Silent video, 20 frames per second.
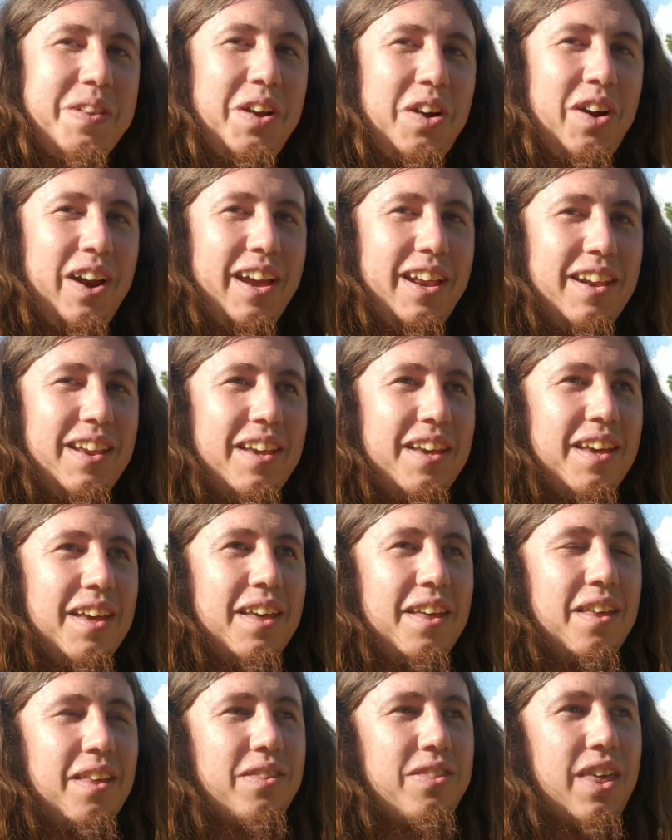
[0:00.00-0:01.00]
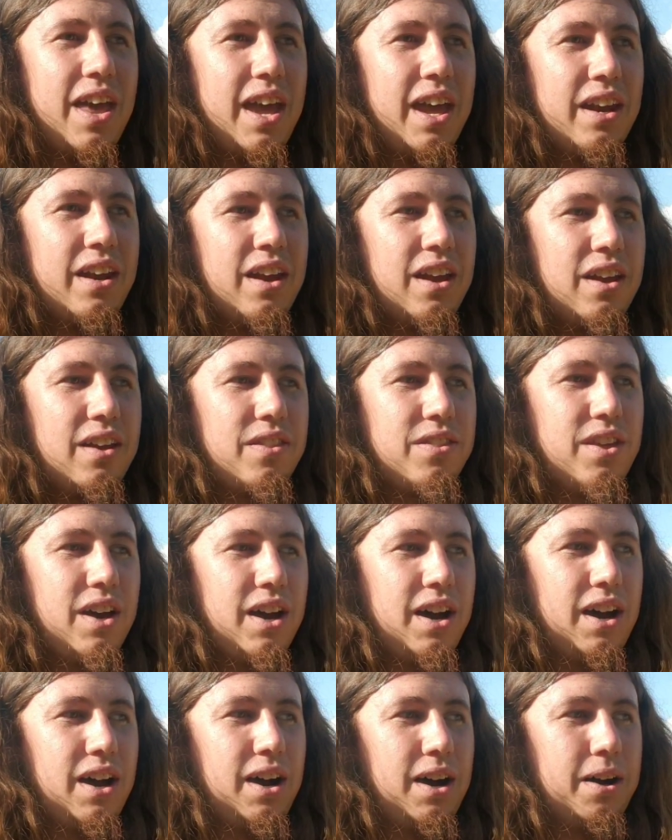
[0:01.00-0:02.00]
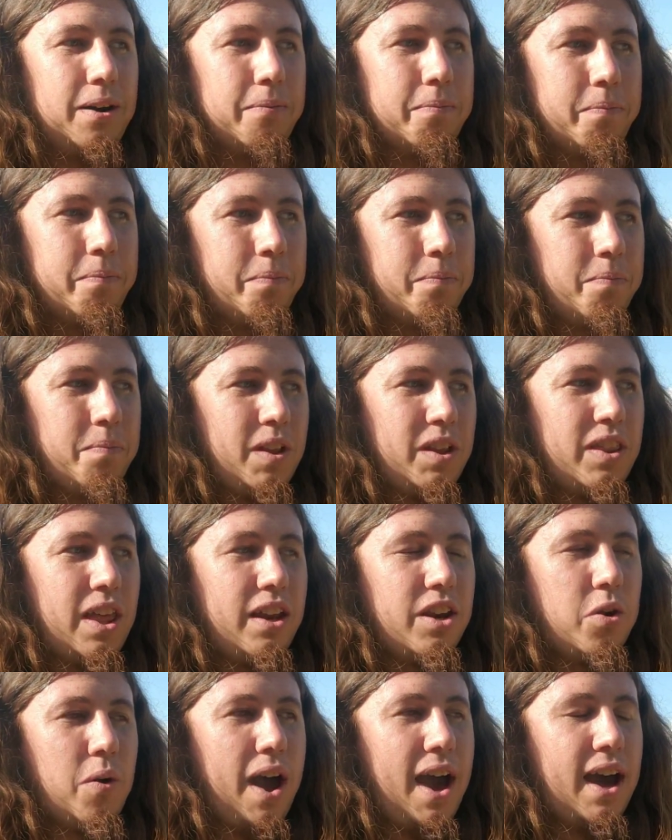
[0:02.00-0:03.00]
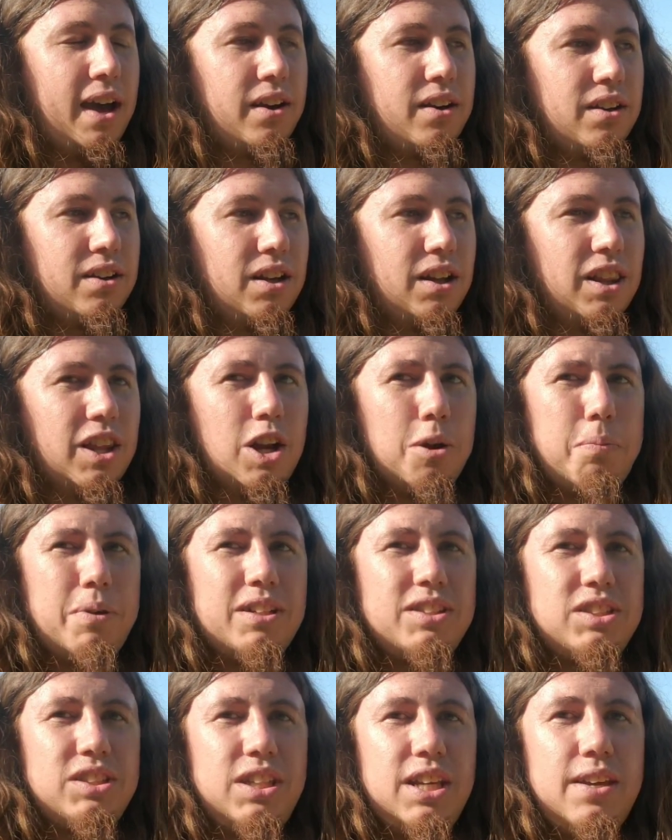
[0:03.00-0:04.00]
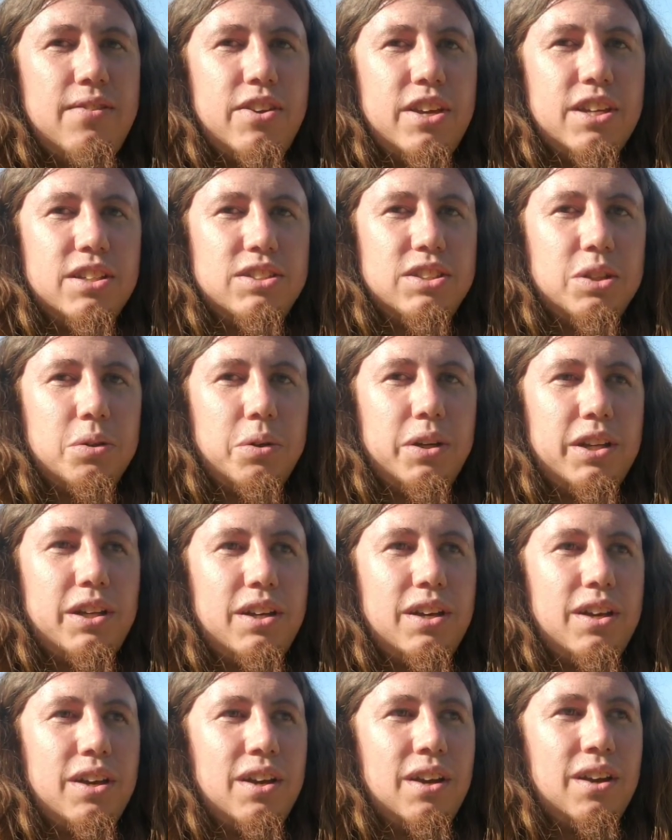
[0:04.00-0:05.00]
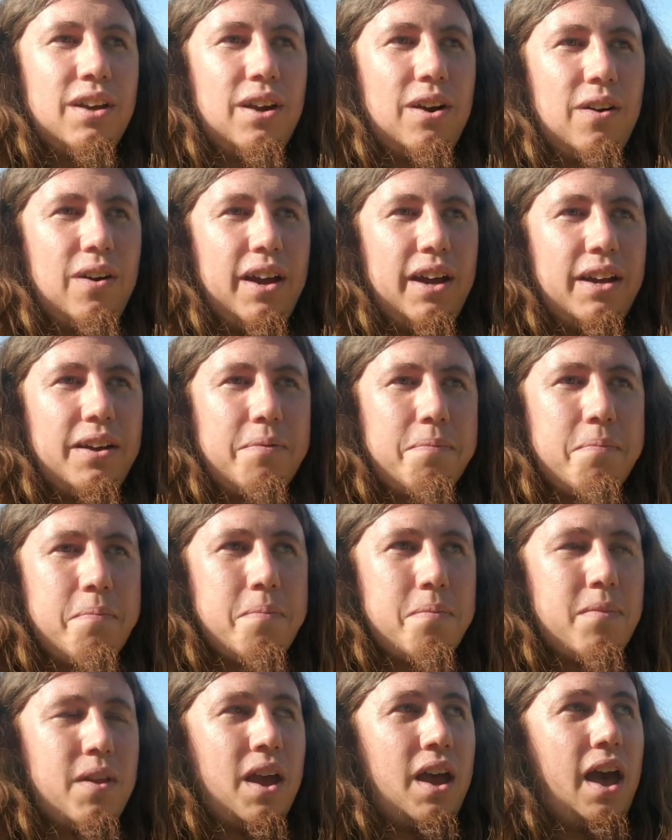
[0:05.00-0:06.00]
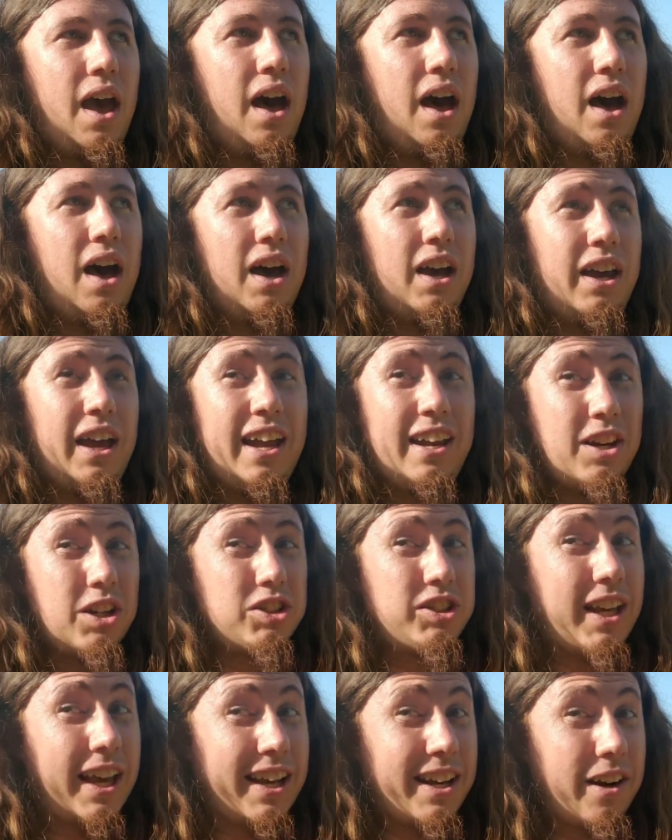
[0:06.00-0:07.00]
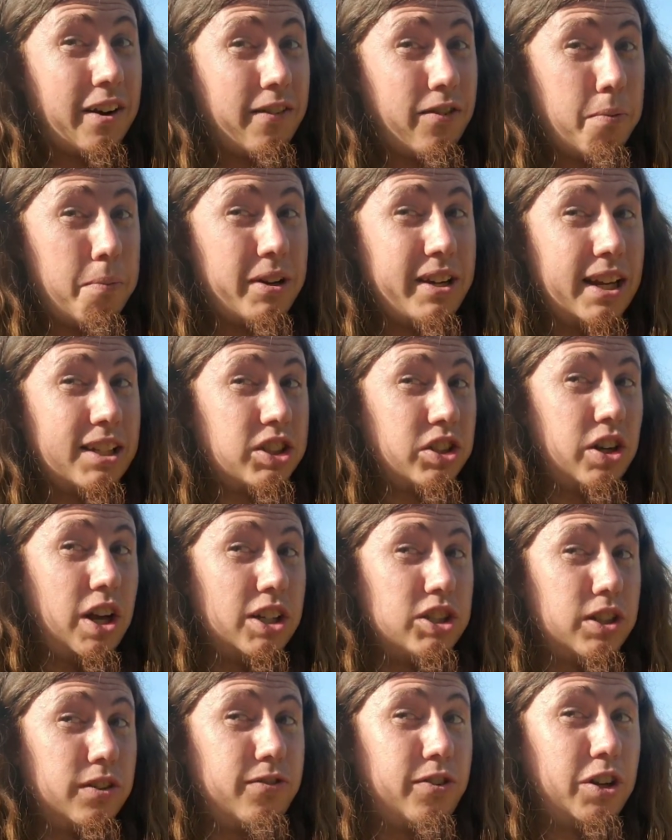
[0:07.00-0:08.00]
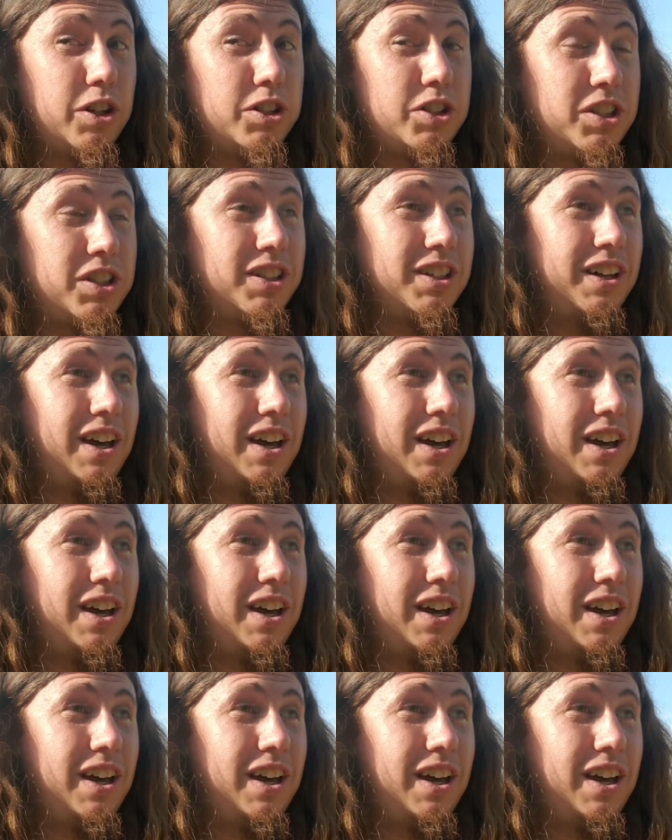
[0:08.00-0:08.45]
all right, then you add a little bit of stevia to it, all right, in your secondary fermentation, not your first